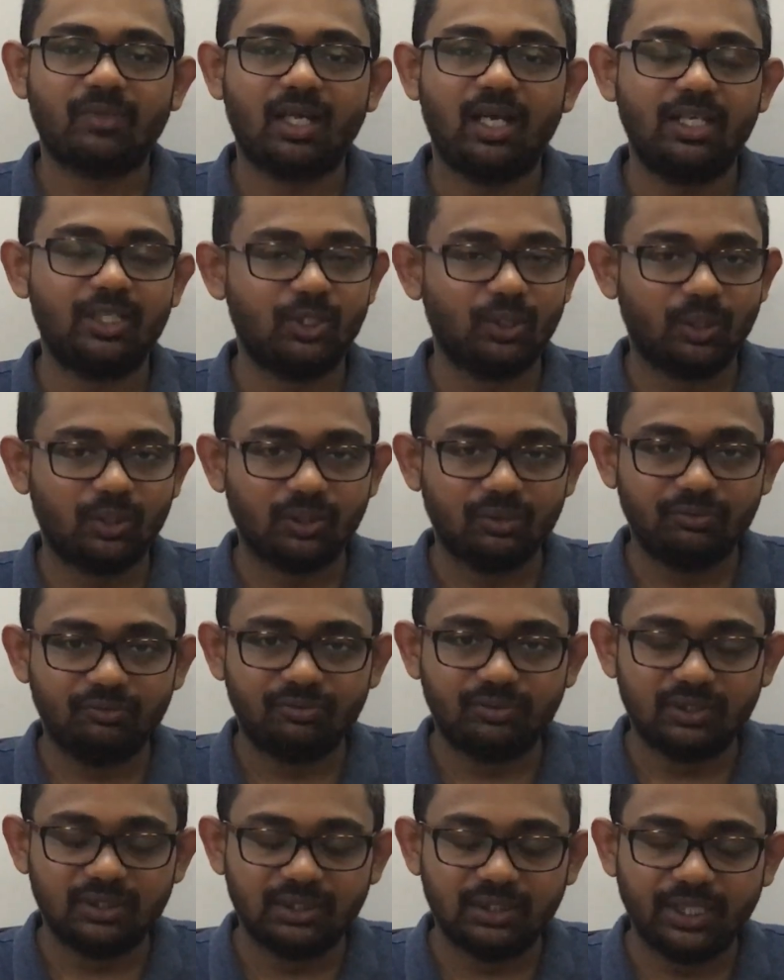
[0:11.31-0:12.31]
I thought
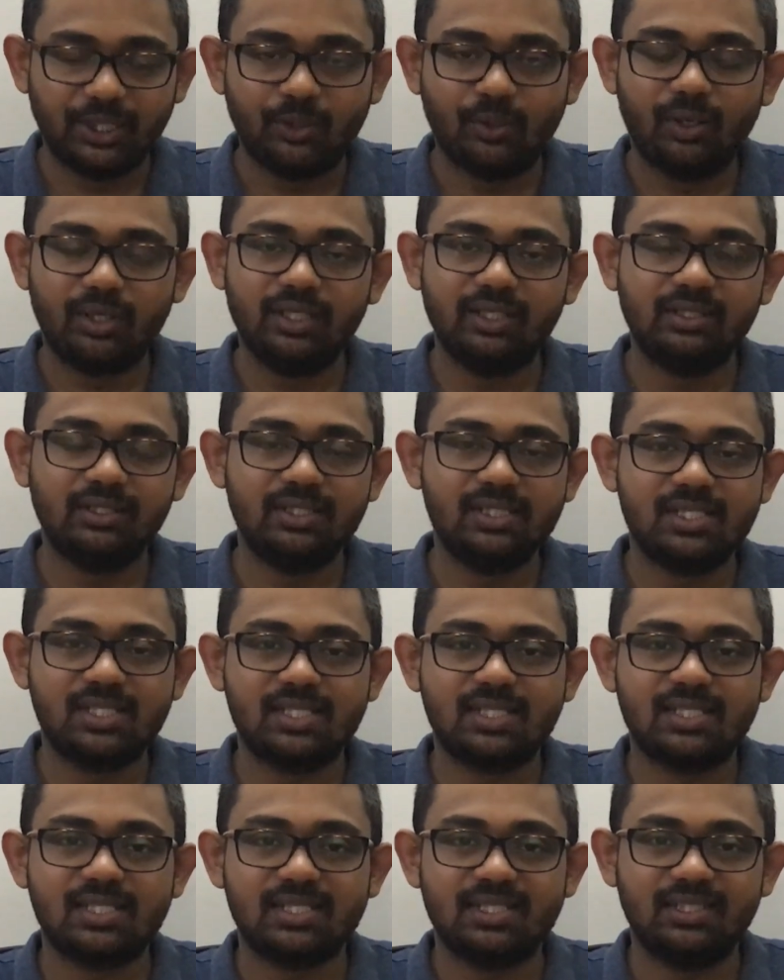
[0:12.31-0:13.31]
of recording
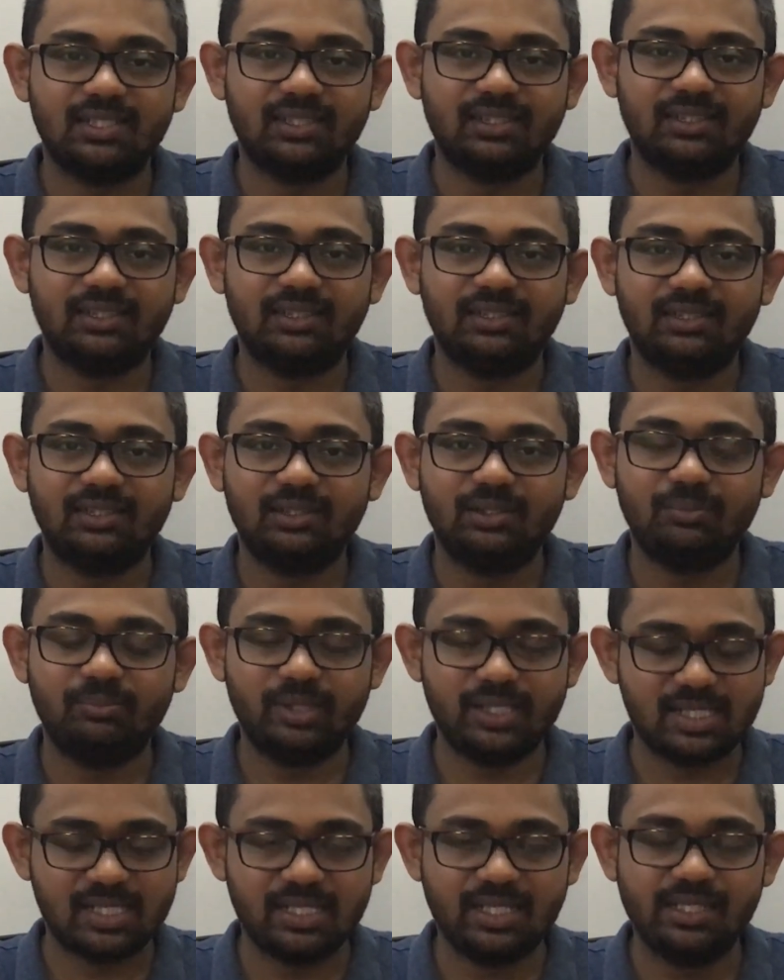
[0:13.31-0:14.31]
this
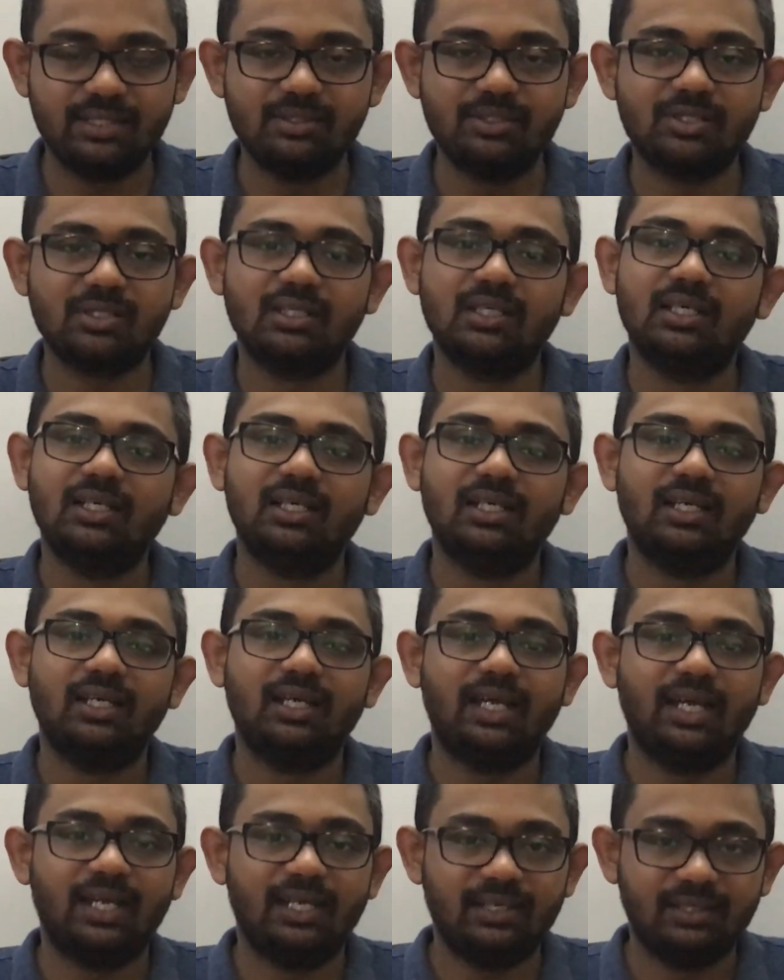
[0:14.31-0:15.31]
message
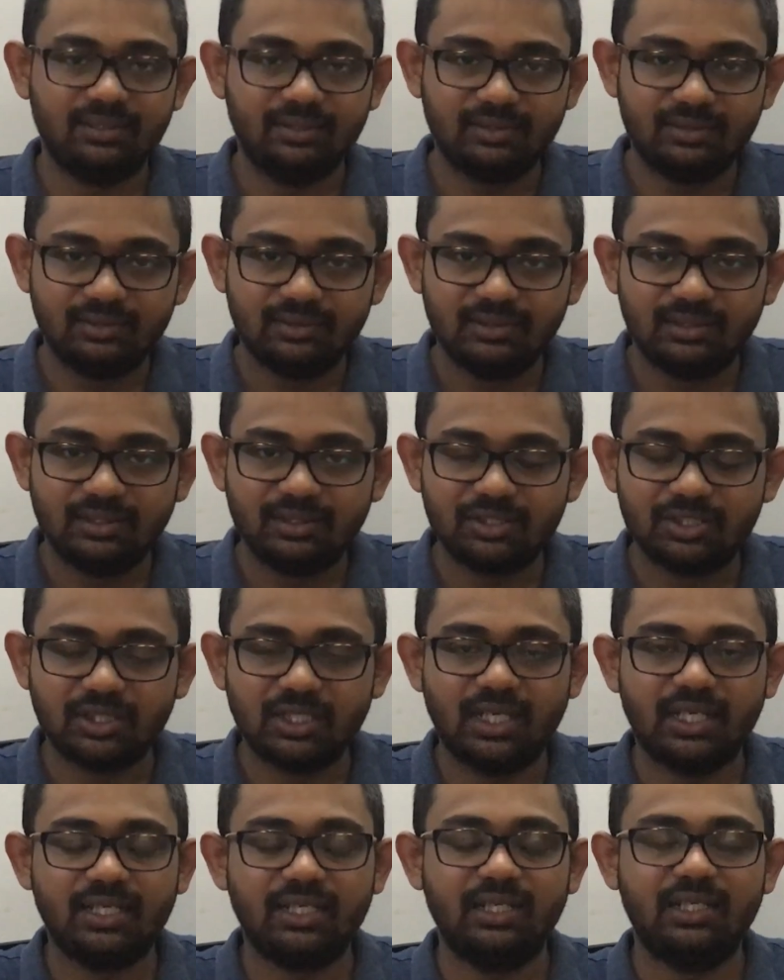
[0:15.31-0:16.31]
and
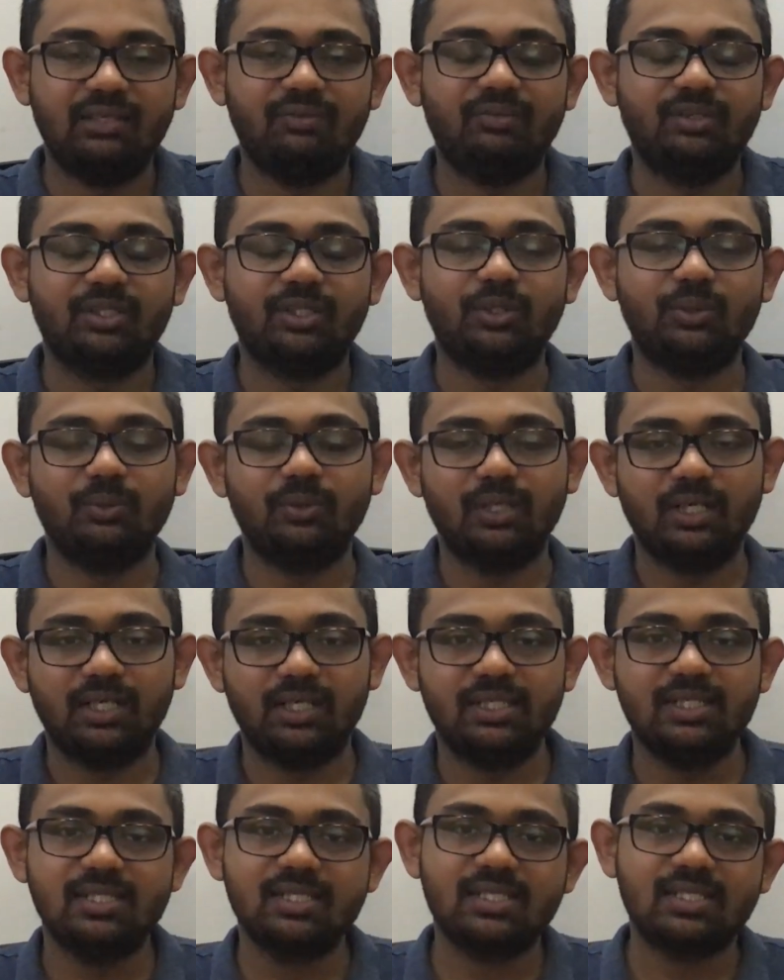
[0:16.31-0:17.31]
sharing it with you
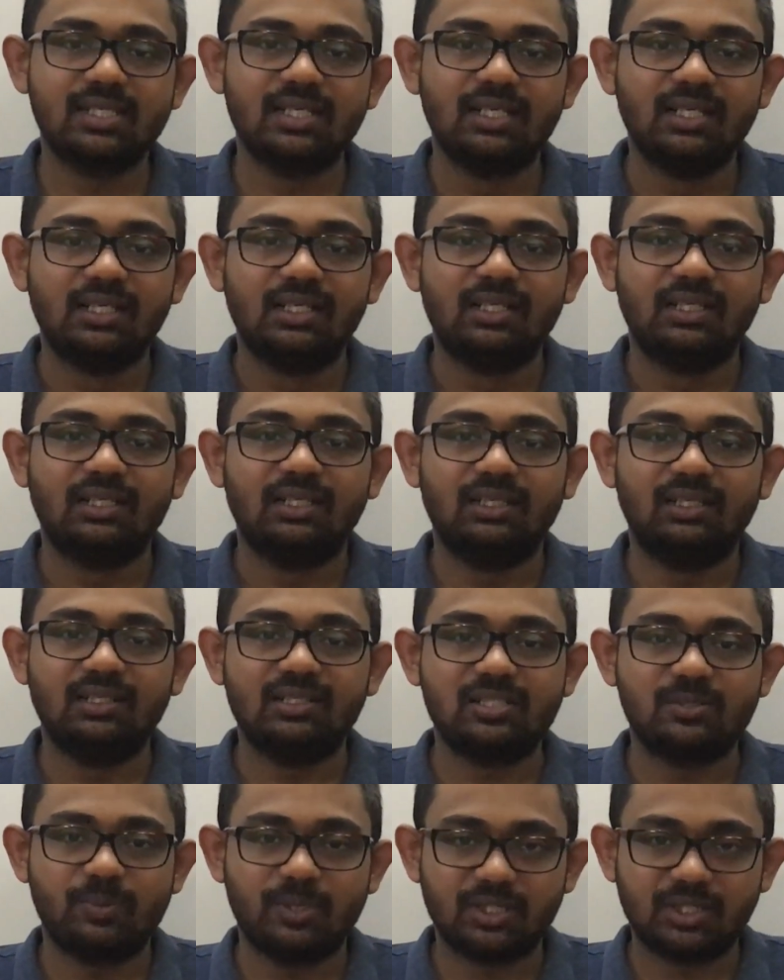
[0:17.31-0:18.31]
guys,
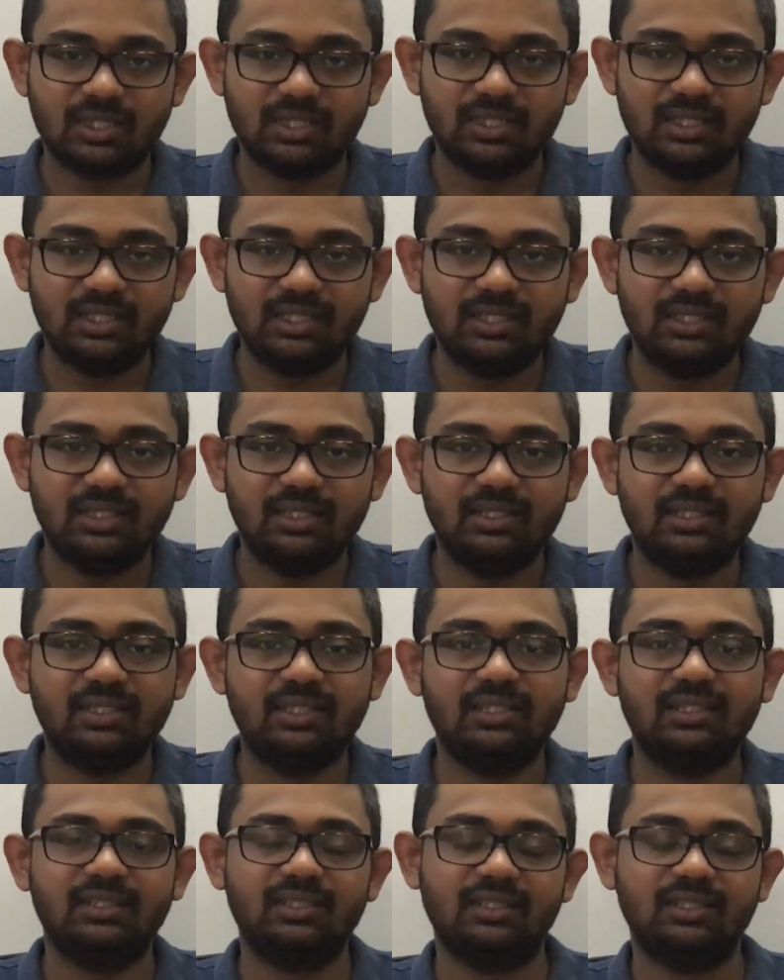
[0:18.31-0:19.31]
especially in
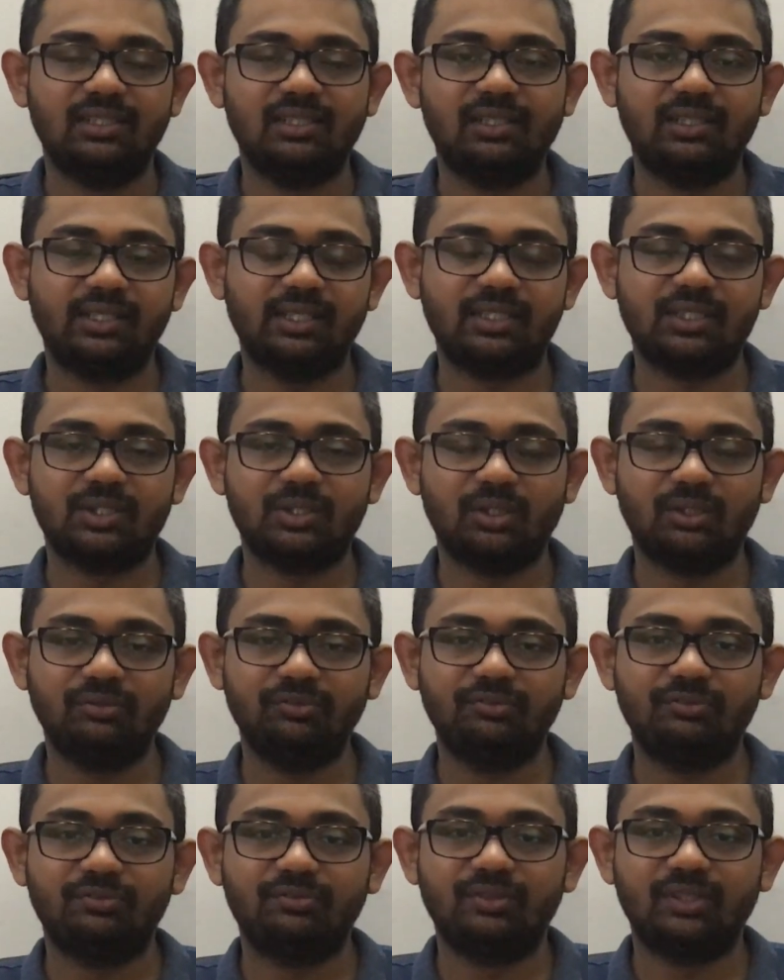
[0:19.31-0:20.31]
the context of
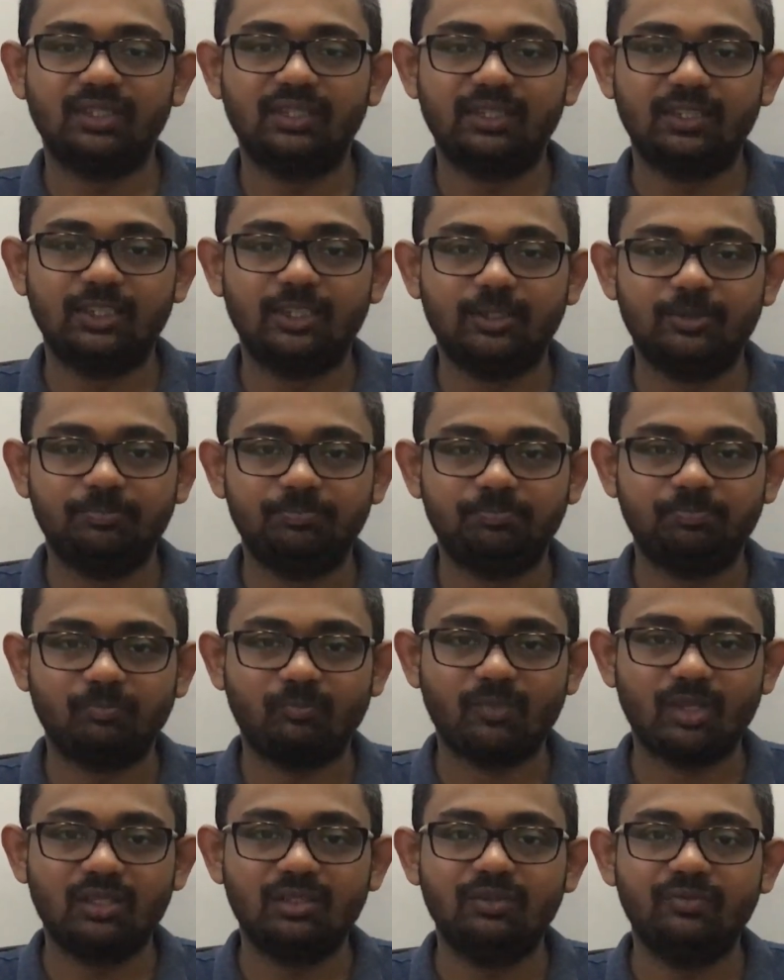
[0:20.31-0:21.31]

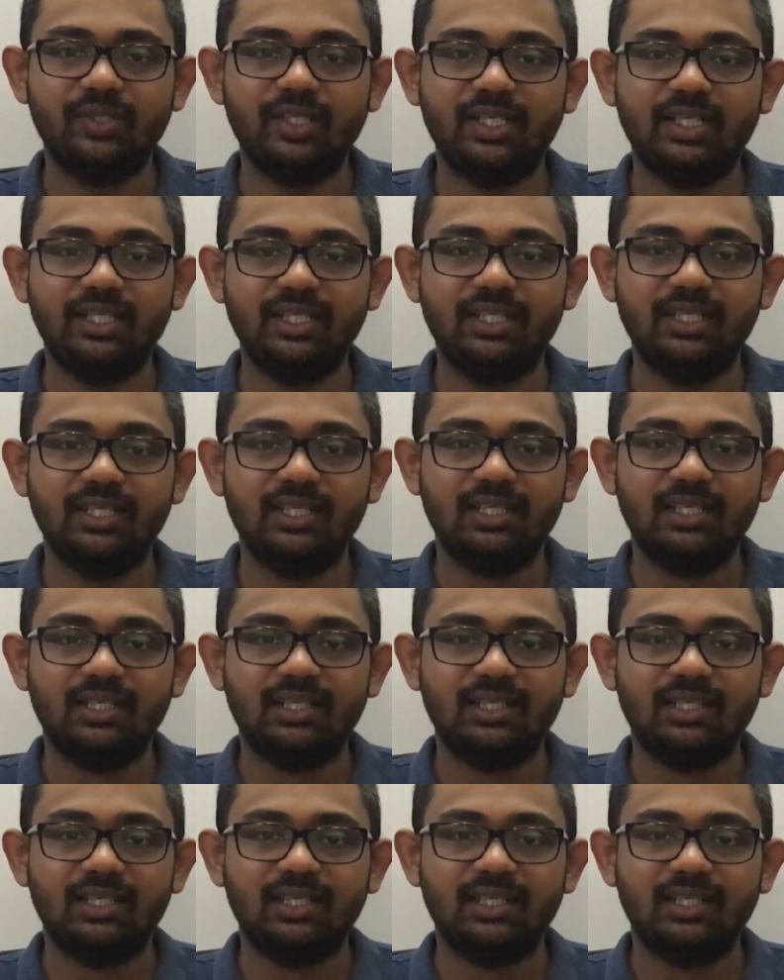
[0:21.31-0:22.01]
the very